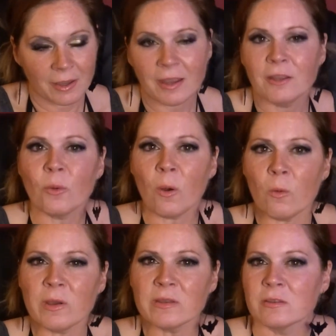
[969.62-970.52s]
and you
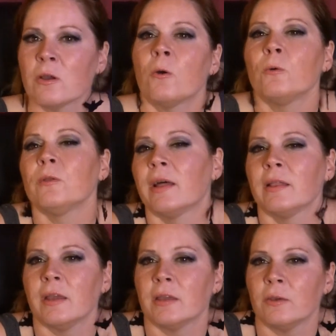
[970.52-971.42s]
always know that,
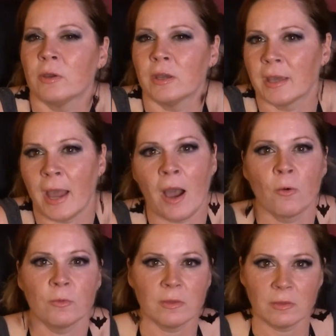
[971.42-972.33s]
like, you can
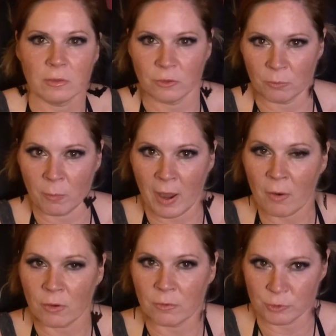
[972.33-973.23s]
count the
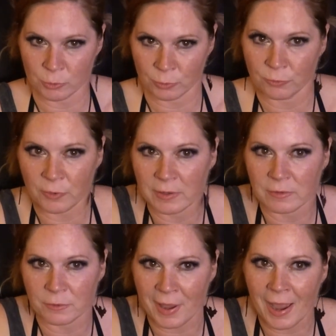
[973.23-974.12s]
amount of true
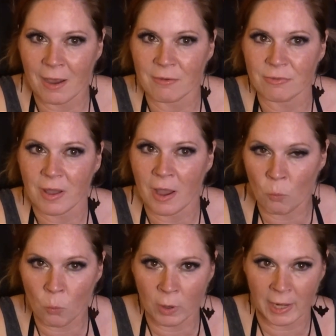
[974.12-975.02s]
friends you have
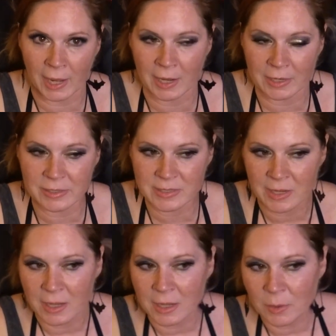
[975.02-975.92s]
on one hand,
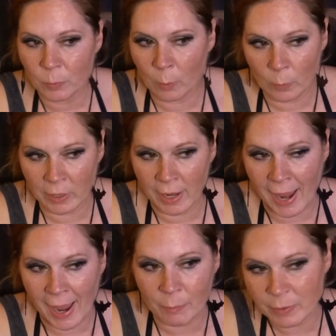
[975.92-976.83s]
but when it
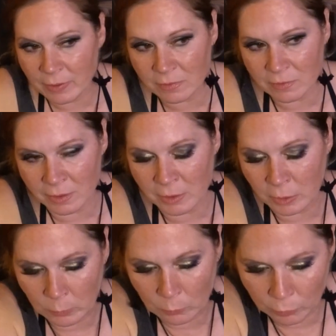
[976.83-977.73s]
happens and
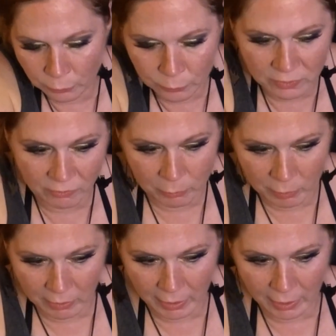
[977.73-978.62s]
you lose
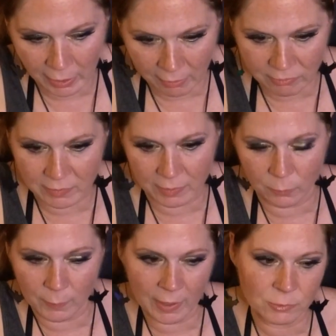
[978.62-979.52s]
everybody and everything
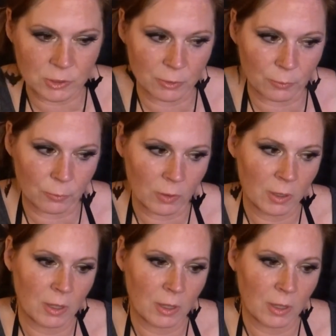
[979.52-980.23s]
around you,